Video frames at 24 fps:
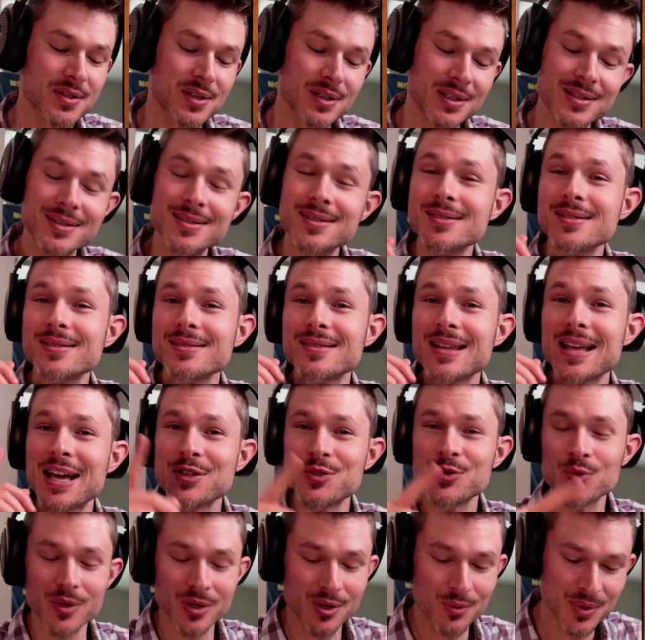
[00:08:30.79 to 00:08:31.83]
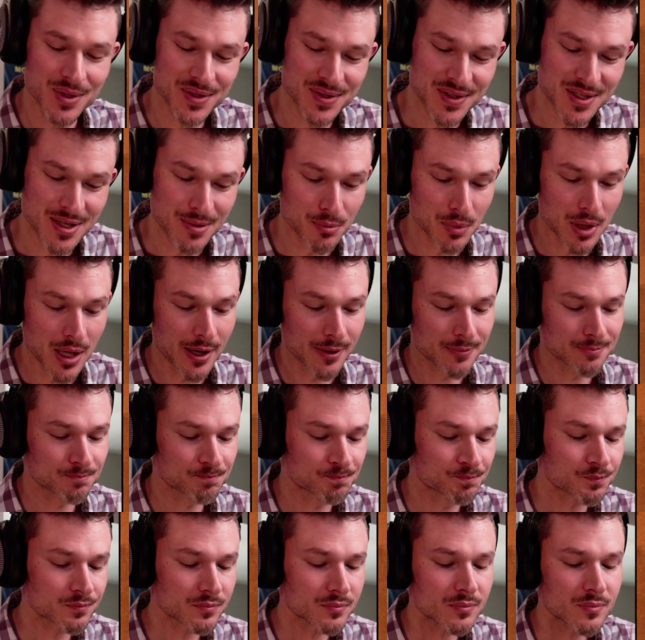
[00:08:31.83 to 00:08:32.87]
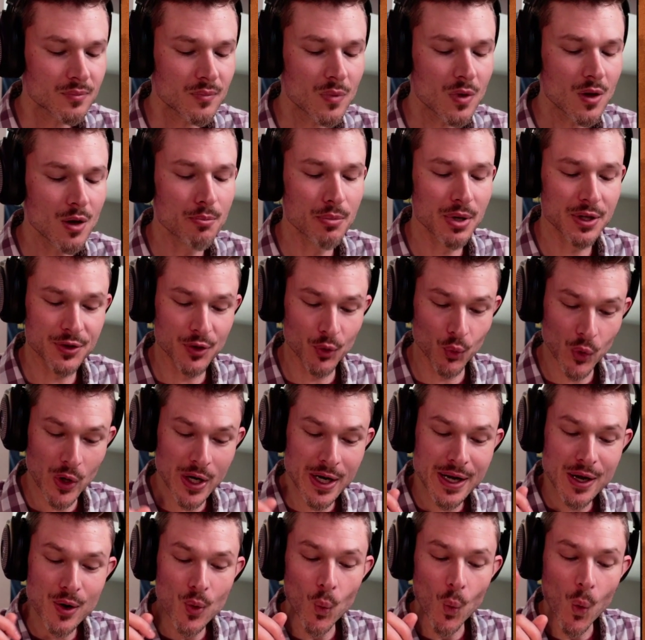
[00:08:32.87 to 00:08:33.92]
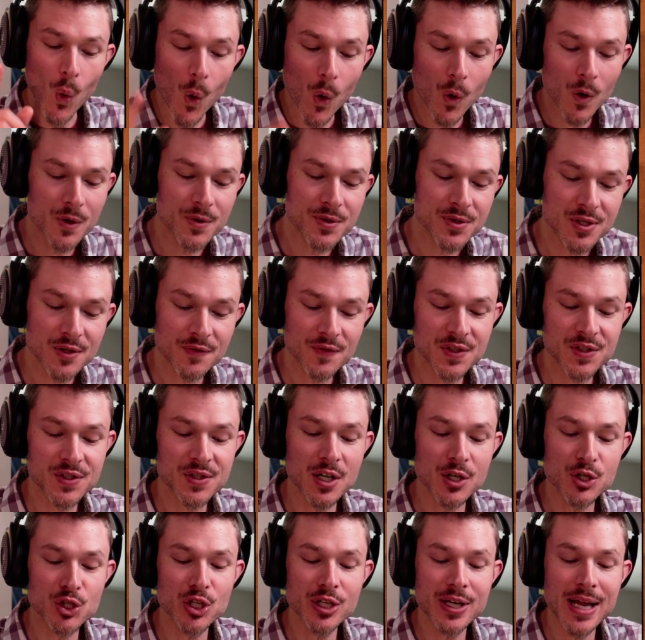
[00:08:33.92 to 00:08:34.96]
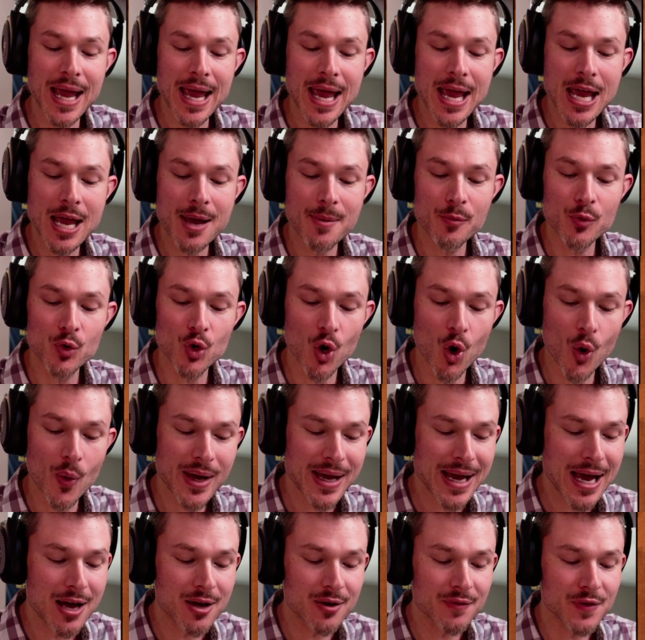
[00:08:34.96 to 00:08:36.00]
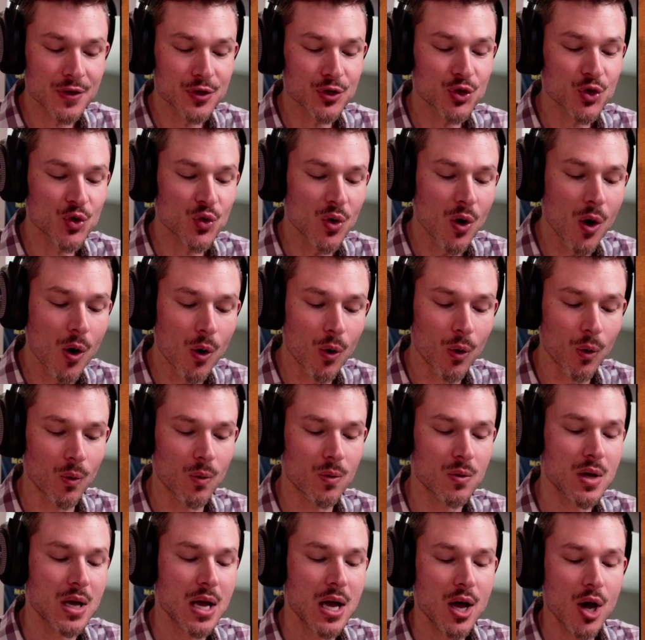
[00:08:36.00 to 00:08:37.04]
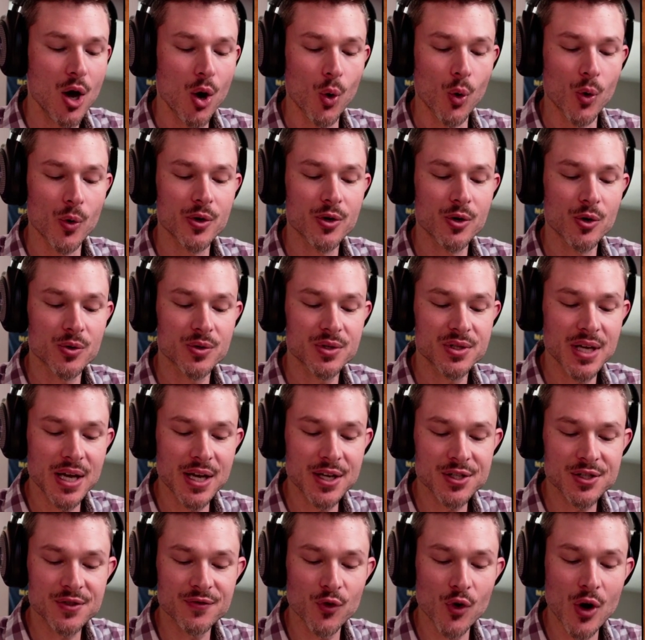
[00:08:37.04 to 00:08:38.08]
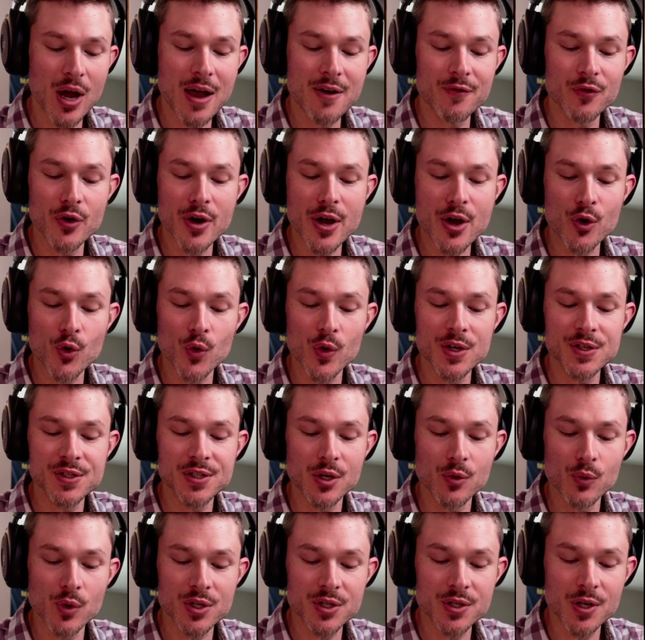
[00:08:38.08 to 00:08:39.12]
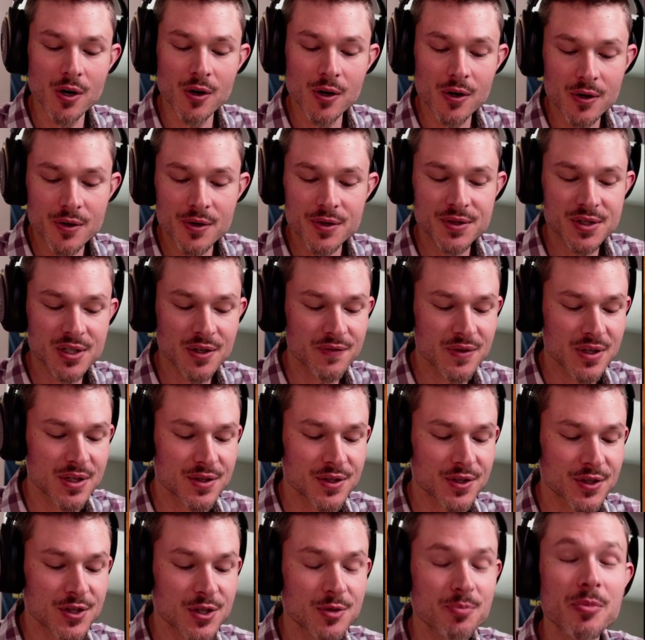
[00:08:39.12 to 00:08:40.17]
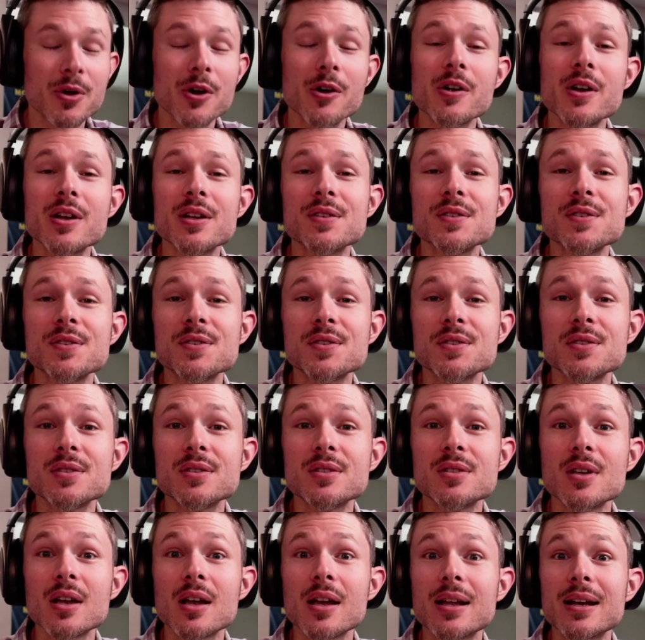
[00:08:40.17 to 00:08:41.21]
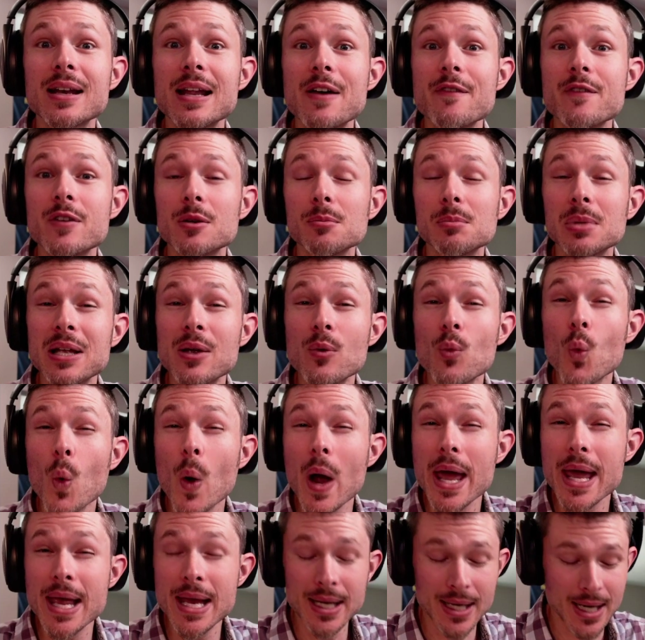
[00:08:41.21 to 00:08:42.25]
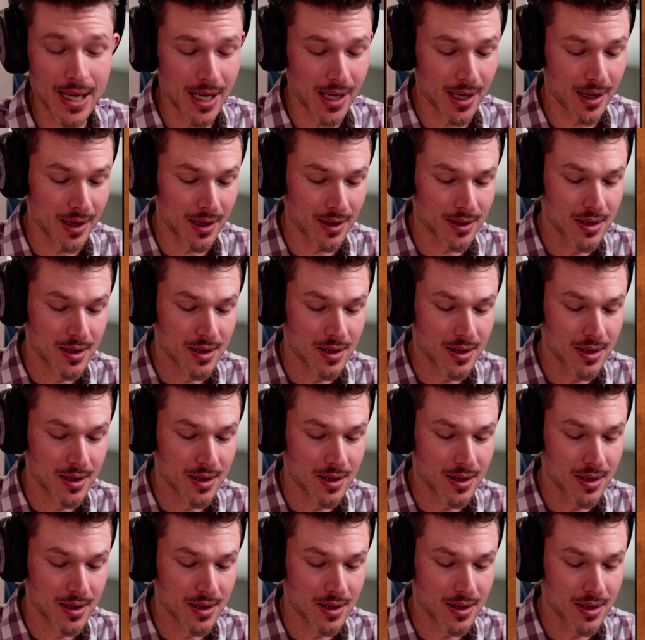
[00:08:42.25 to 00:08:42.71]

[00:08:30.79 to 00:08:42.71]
At least that's what it would seem like. But the reading warns of such an aim growing out of control, or your taste for ever-increasing returns of these experiences inevitably waning.